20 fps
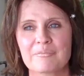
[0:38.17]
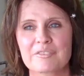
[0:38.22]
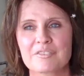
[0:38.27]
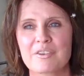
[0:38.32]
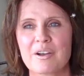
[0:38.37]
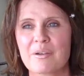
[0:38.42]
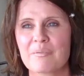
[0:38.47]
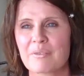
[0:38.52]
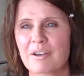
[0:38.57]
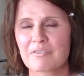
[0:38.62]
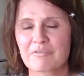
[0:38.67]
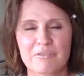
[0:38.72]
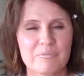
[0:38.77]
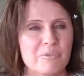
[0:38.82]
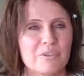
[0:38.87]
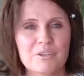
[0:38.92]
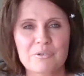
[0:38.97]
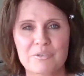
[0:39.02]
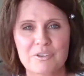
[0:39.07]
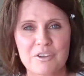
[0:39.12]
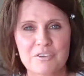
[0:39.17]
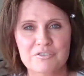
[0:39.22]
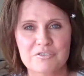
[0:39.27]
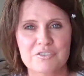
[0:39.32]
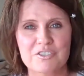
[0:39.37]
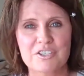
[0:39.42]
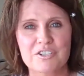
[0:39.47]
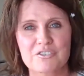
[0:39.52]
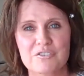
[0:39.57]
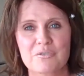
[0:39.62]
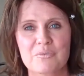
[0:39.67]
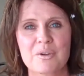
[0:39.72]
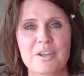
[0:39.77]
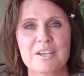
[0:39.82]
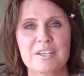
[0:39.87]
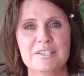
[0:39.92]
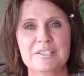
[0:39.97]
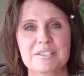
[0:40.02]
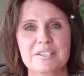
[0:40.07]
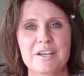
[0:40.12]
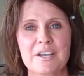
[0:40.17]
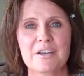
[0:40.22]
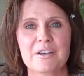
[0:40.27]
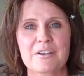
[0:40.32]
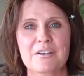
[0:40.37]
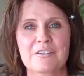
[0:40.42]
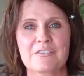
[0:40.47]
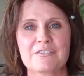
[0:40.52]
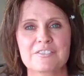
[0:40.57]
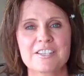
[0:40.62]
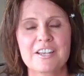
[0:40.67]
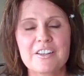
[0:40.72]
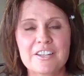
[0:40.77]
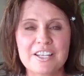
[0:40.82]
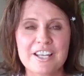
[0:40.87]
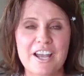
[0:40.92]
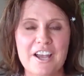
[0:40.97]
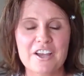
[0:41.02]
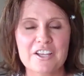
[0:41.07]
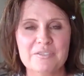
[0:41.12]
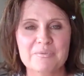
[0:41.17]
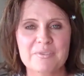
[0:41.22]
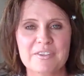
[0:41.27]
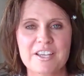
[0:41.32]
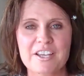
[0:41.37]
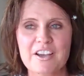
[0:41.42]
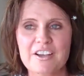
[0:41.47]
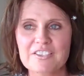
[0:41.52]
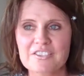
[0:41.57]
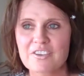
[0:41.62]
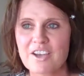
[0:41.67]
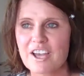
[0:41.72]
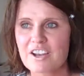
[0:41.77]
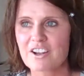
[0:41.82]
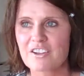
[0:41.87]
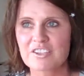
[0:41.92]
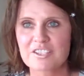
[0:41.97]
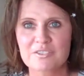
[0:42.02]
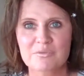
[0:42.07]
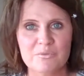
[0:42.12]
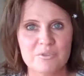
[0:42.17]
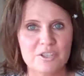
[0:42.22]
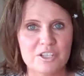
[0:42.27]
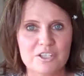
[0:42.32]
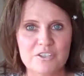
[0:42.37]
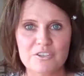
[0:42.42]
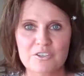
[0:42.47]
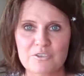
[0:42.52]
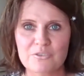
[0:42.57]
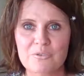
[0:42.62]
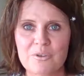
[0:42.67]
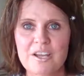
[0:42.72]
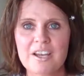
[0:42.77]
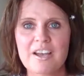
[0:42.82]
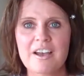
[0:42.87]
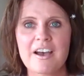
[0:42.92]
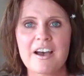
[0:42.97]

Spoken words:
so I'm familiar with all the traditional ways of selling a house, but they also had all these really new